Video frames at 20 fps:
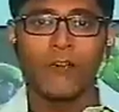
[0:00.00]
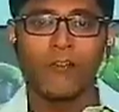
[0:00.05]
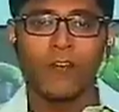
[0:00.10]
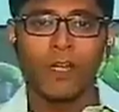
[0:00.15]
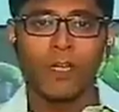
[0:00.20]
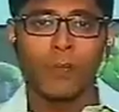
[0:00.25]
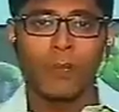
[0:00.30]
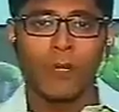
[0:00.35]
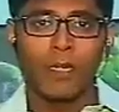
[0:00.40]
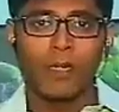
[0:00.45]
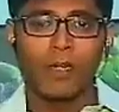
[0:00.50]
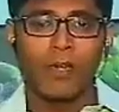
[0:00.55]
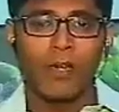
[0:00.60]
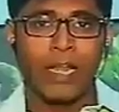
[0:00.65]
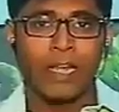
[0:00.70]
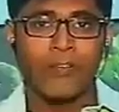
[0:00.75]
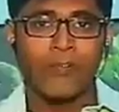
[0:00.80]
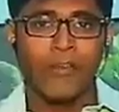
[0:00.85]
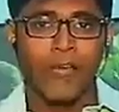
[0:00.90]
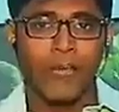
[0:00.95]
a fundamental
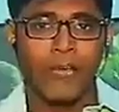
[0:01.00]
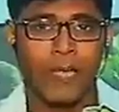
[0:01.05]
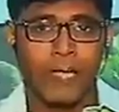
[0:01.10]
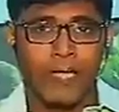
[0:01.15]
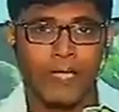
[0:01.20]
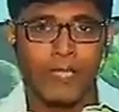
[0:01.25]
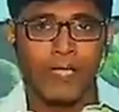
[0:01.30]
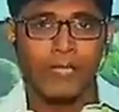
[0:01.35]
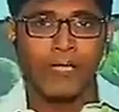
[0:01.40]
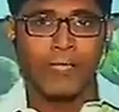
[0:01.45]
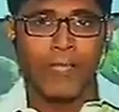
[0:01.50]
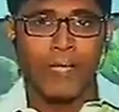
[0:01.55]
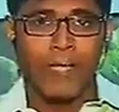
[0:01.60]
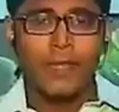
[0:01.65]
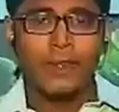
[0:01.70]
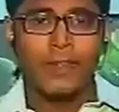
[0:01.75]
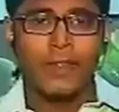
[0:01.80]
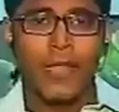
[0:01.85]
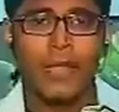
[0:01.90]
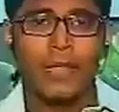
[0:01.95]
right violation,
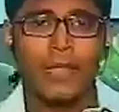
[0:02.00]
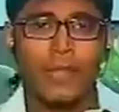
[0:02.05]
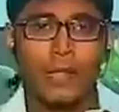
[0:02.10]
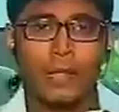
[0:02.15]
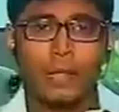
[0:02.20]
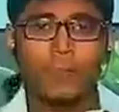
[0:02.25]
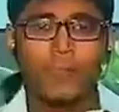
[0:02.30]
saying that